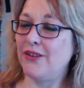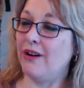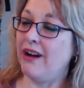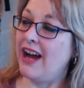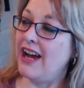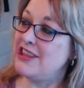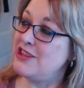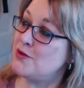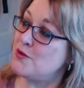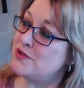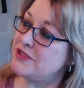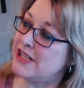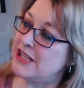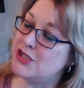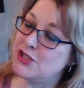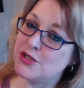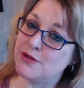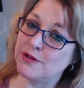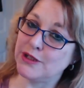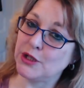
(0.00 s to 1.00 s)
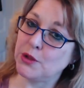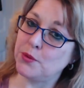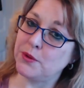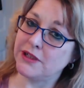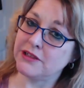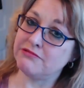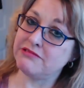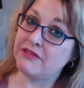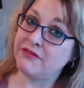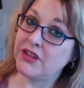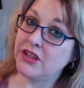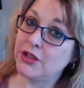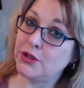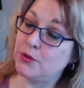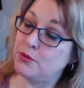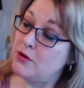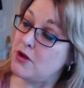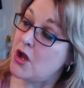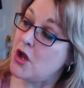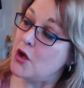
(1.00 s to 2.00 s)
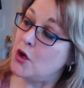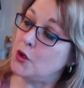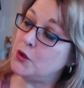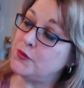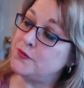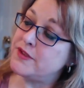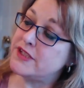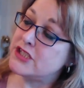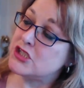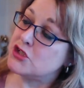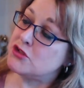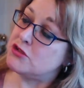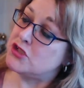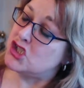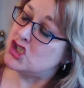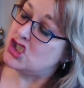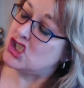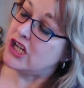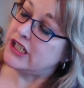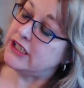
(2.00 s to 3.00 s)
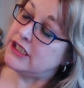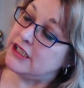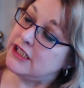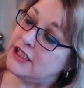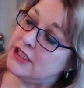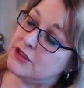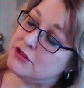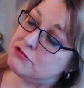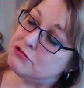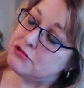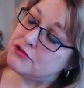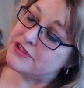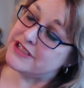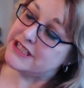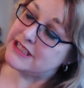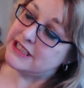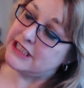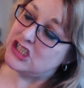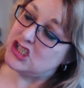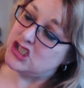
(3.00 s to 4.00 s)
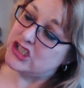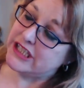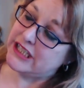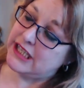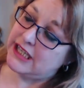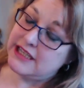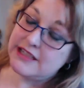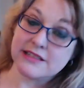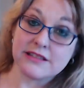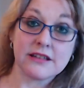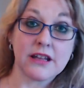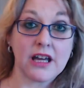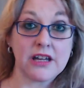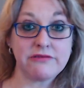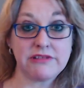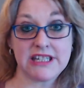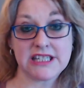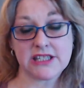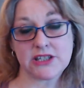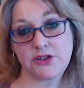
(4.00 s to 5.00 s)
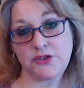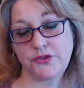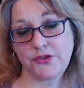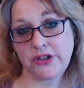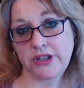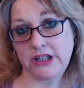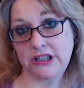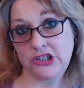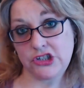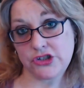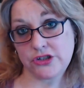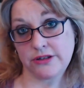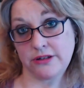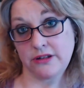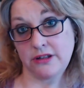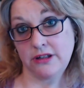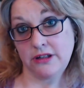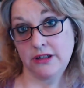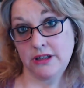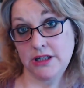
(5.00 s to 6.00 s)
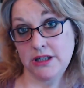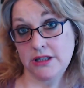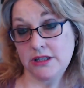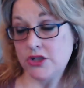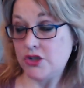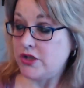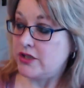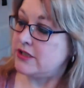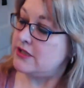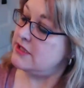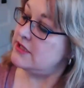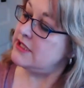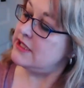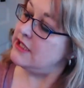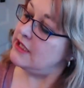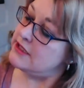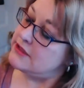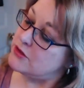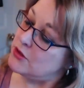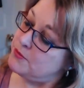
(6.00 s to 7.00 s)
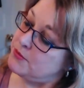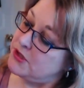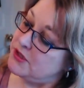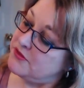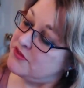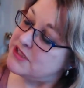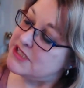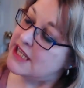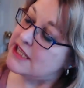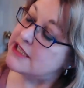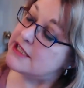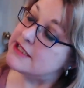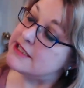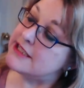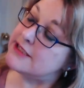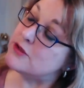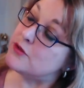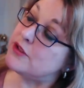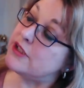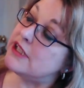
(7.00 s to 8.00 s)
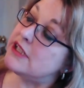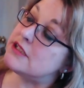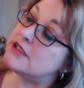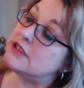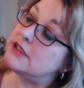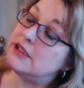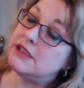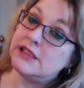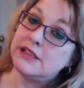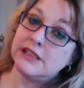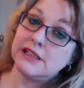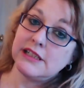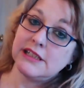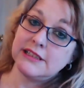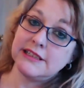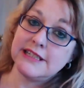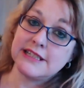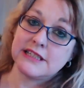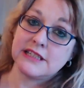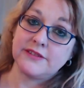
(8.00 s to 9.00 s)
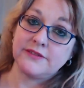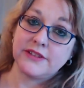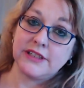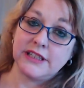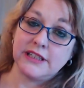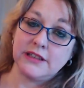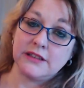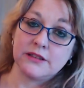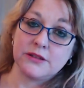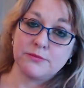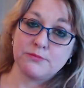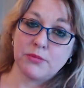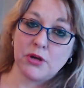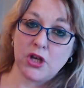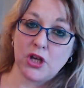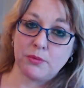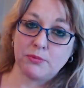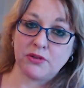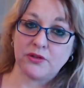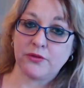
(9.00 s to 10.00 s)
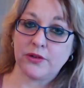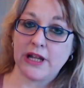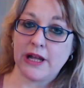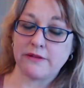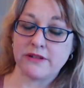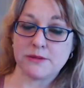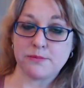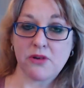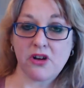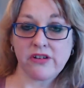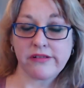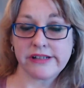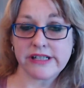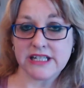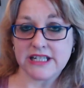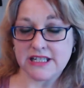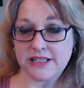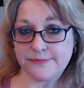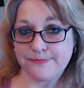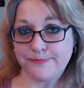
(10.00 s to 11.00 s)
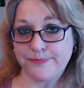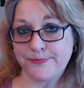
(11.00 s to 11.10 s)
I thought I'd do a quick review of this chunky cross-stitch kit that I recently finished. As you can see, it's got beautiful daisies on it and these lovely purple flowers behind.